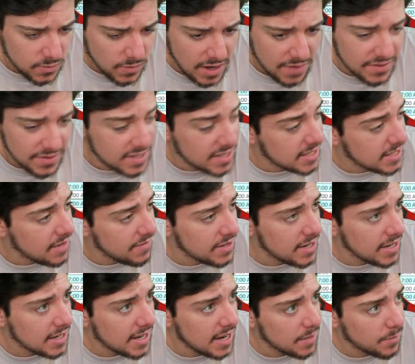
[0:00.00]
We have a
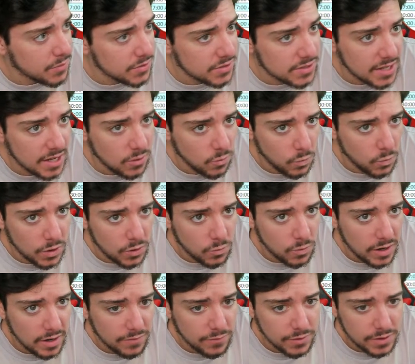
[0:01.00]
79% win
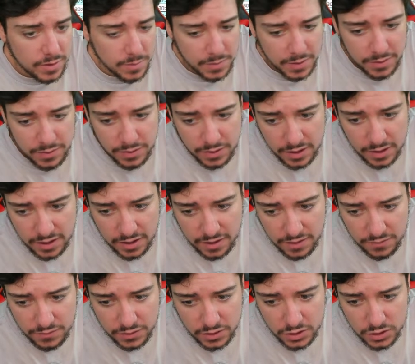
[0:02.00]
rate for the month
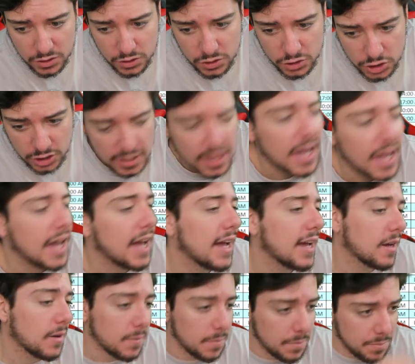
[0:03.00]
of
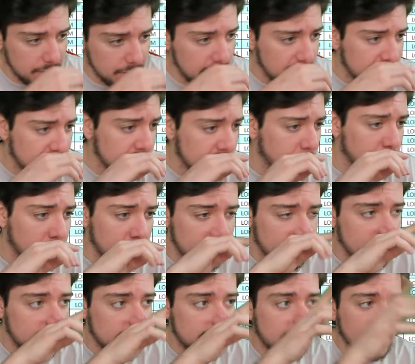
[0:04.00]
July. That is pretty
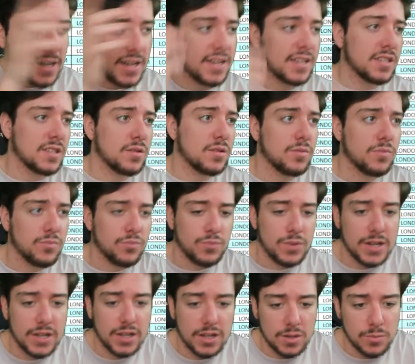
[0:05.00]
good, guys.
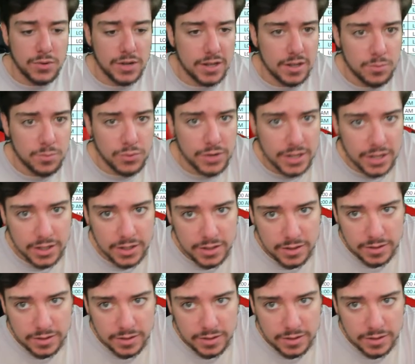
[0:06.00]
Pretty good, pretty good, pretty good.